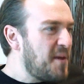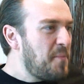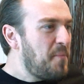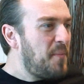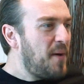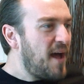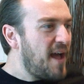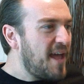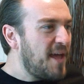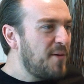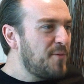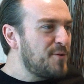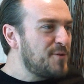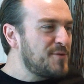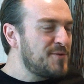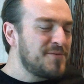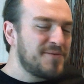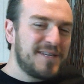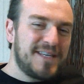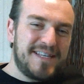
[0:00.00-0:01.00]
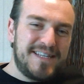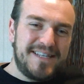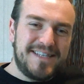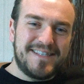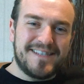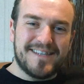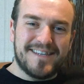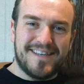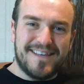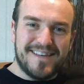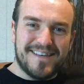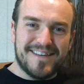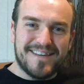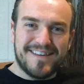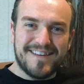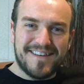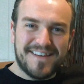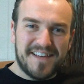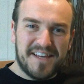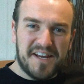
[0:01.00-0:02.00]
But it wasn't easy.
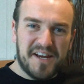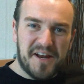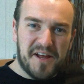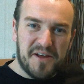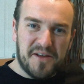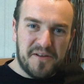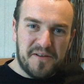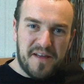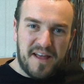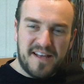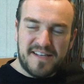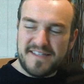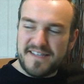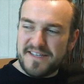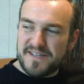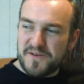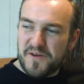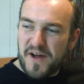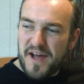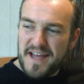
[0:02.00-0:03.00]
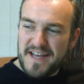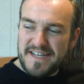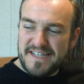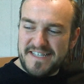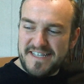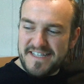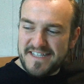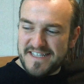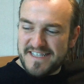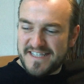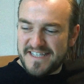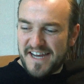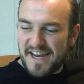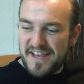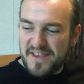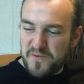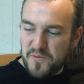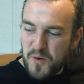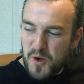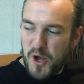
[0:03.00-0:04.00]
It's quite easy to
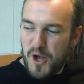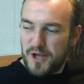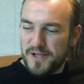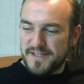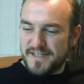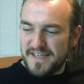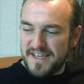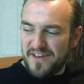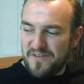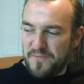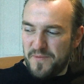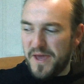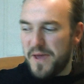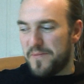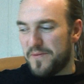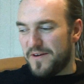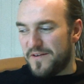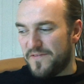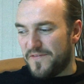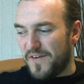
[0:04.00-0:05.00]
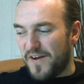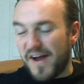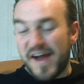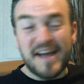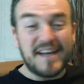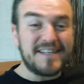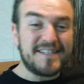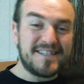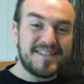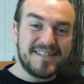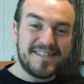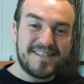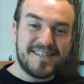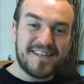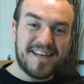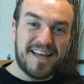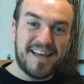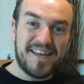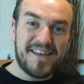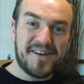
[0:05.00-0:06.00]
say the words and give people advice and
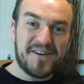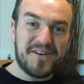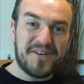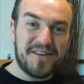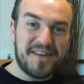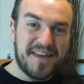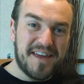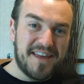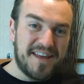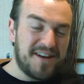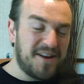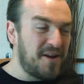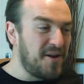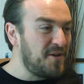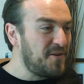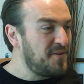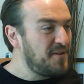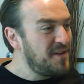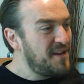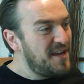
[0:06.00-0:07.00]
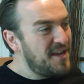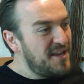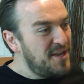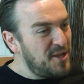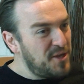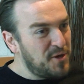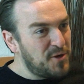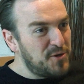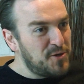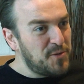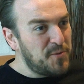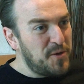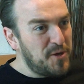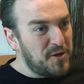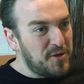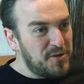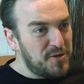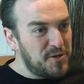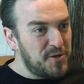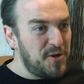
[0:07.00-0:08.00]
say, oh yeah, you got to do what you
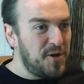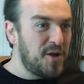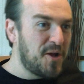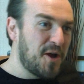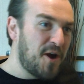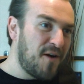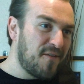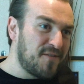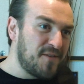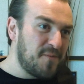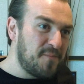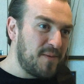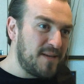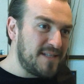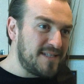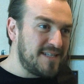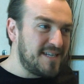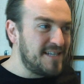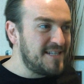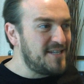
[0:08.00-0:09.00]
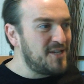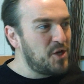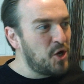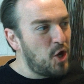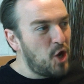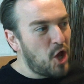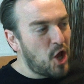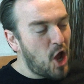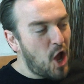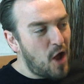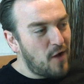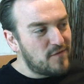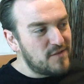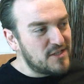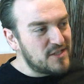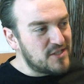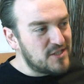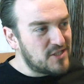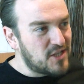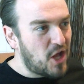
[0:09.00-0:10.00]
got to do, look after the business, you got to look after
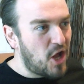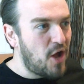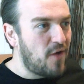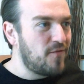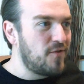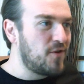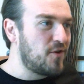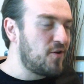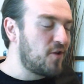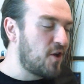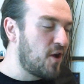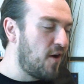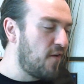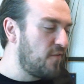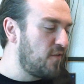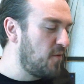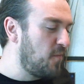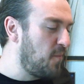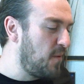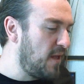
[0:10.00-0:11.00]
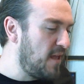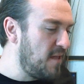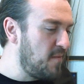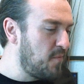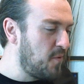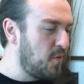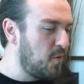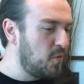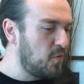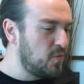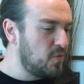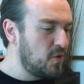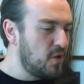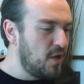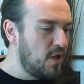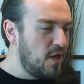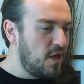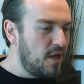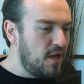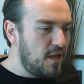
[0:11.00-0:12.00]
your staff, you got to look after your people,
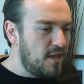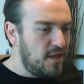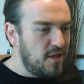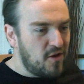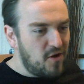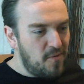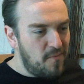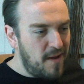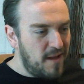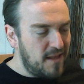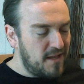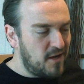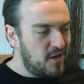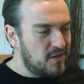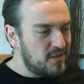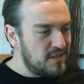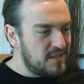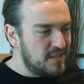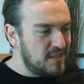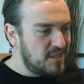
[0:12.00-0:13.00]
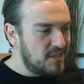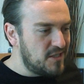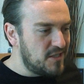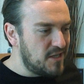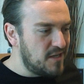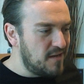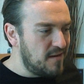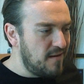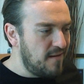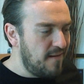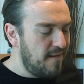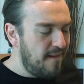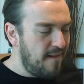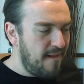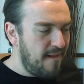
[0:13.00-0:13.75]
you got to make the hard decision.